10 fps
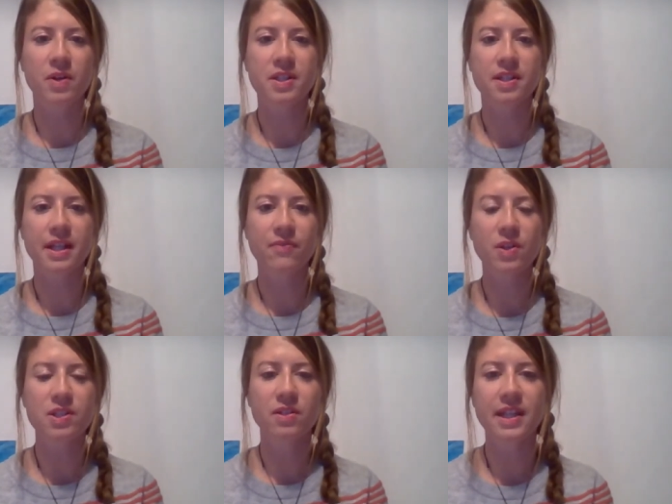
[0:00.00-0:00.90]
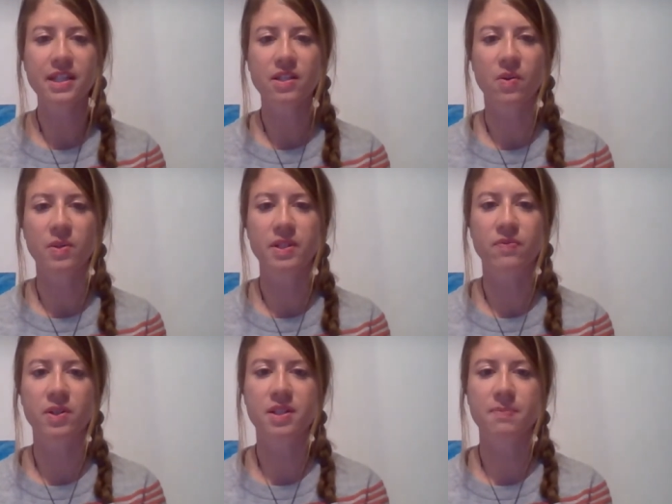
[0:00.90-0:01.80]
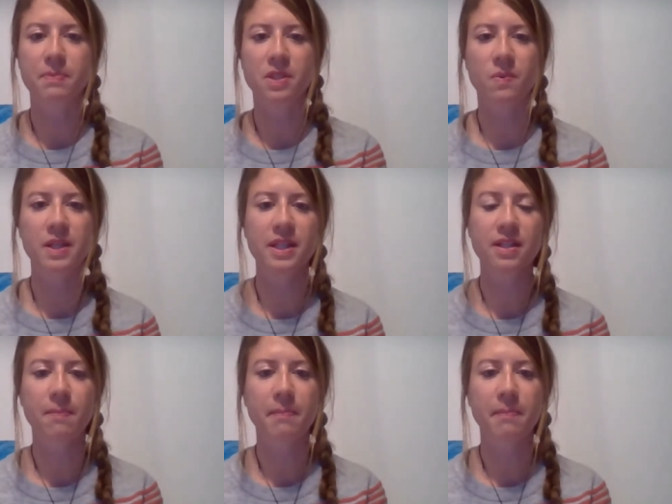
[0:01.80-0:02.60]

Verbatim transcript: was it was not that cold. It was between